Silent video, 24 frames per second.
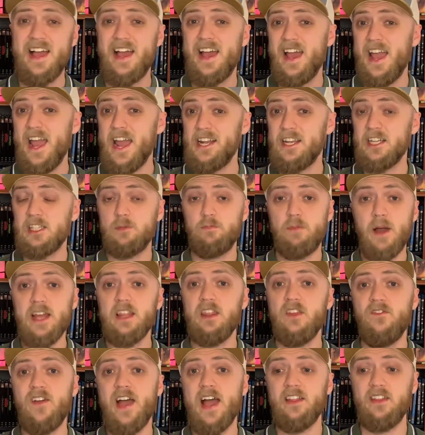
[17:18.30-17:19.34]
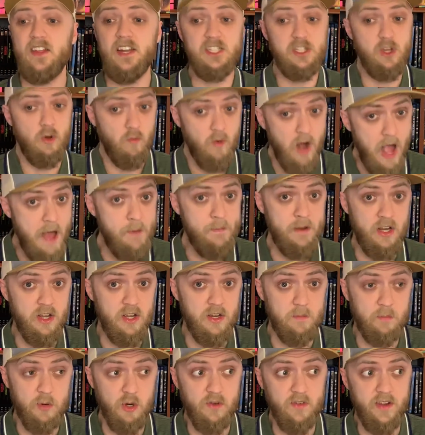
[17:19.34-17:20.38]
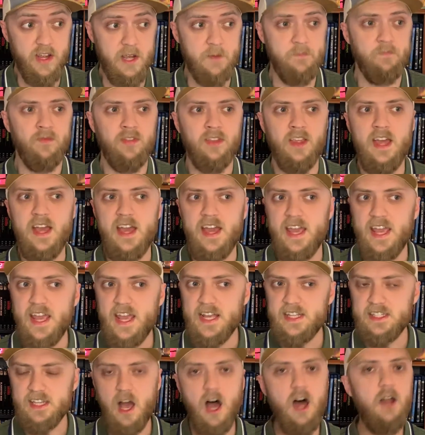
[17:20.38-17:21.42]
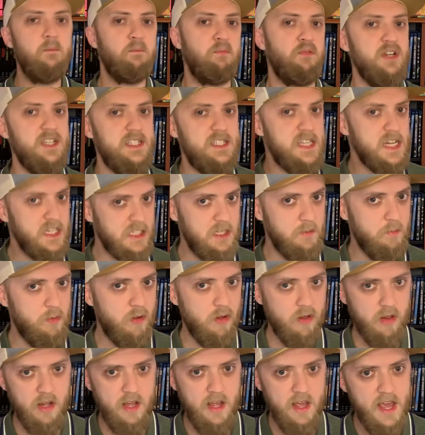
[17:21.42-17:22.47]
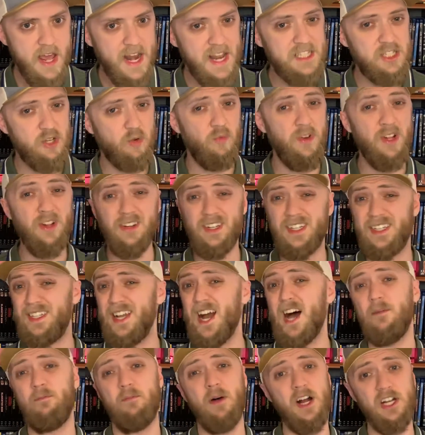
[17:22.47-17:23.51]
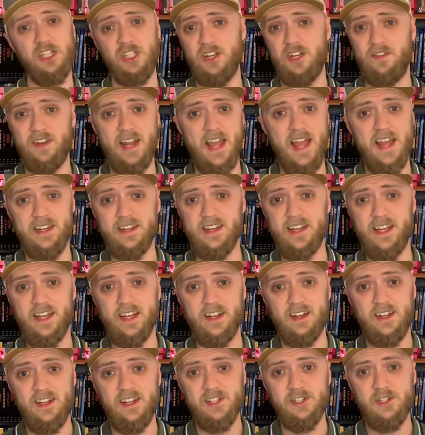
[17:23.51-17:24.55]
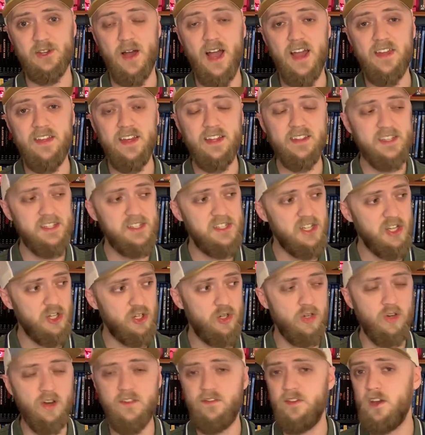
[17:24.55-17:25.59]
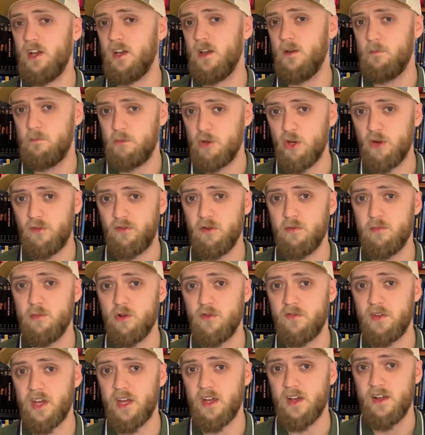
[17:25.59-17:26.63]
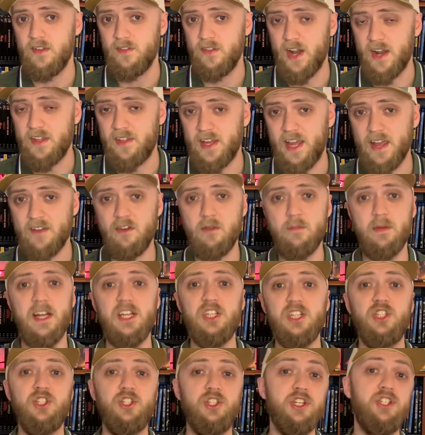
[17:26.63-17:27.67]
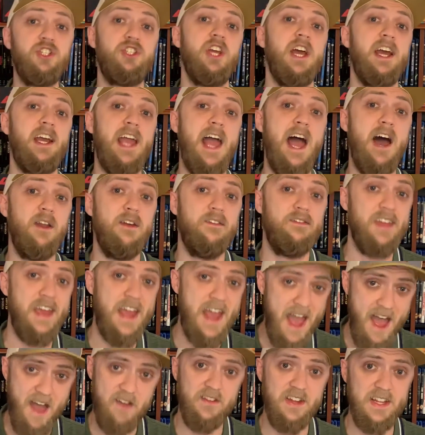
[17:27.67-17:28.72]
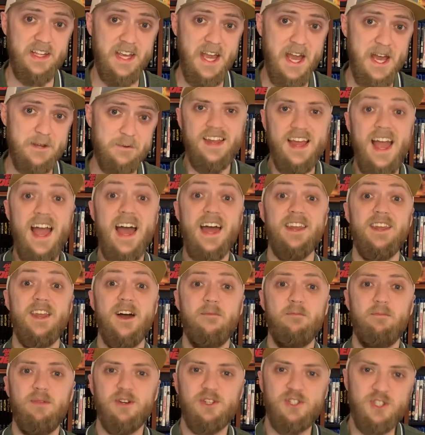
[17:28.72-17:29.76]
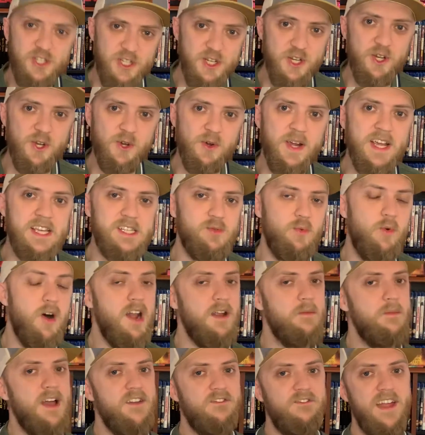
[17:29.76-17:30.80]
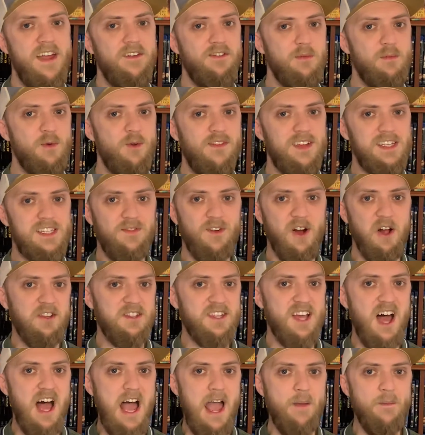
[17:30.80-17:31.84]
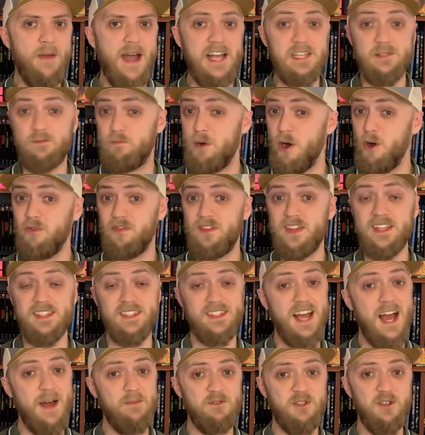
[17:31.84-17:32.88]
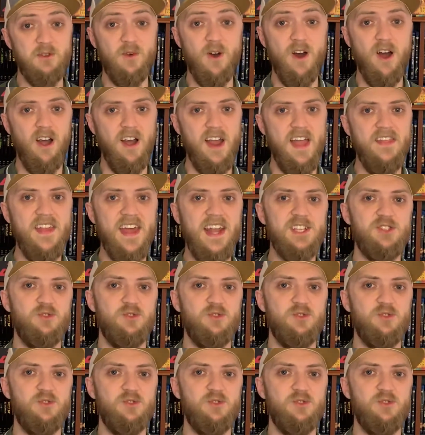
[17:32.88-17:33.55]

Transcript: And despite the fact that it's a Robin Hood movie, it's unpredictable and has a real gut punch of an ending. So I think this is a terrific, beautiful movie that I think everybody should check out if they haven't yet. At number 2 is one of my favorite movies of all time, as both these top 2 are, and that is